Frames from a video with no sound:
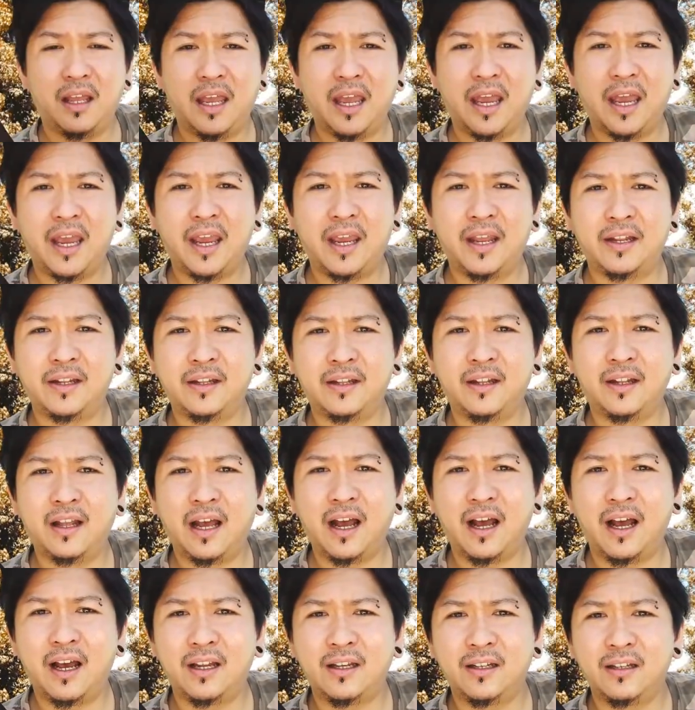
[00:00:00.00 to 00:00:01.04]
And
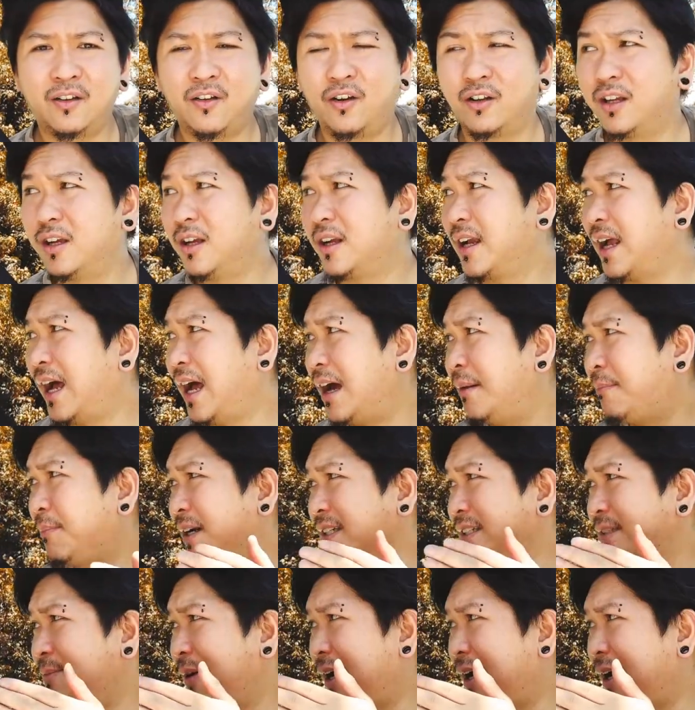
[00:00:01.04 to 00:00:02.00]
uh, got the car pass